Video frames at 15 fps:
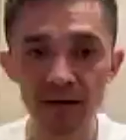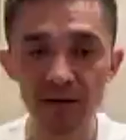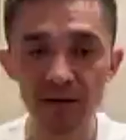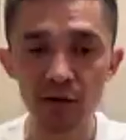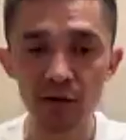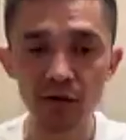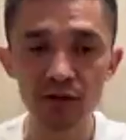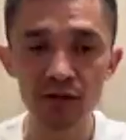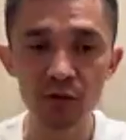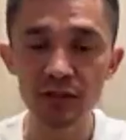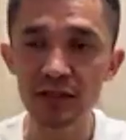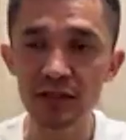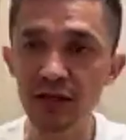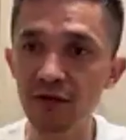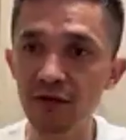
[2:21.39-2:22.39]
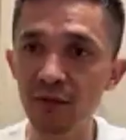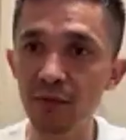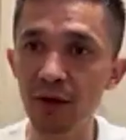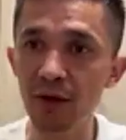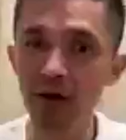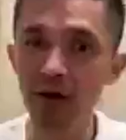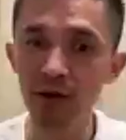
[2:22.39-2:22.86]
Because it was never a
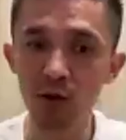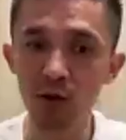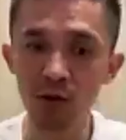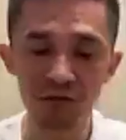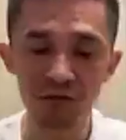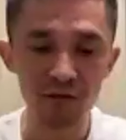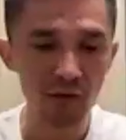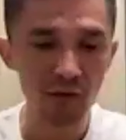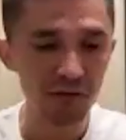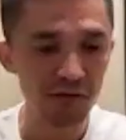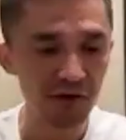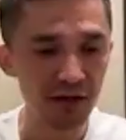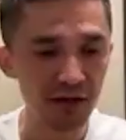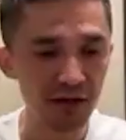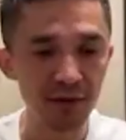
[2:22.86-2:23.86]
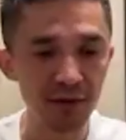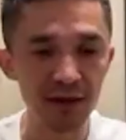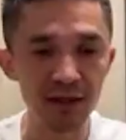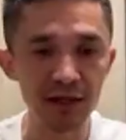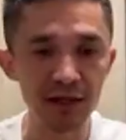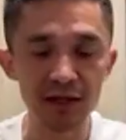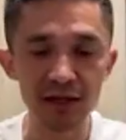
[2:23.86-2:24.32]
part of any
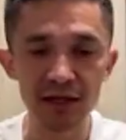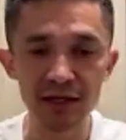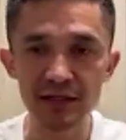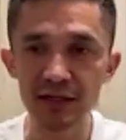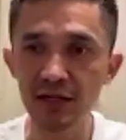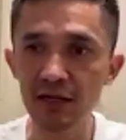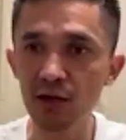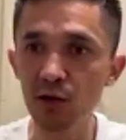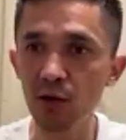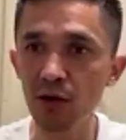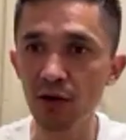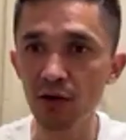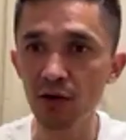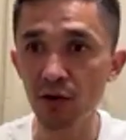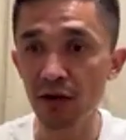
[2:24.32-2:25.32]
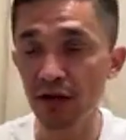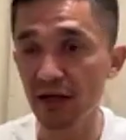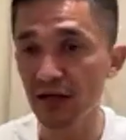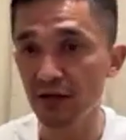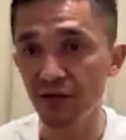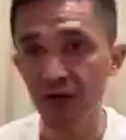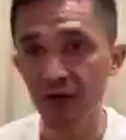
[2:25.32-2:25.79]
planning, any agenda, or
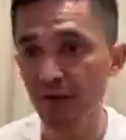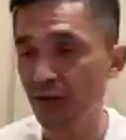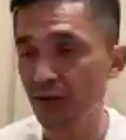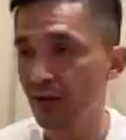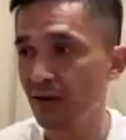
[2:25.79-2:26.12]
any dream.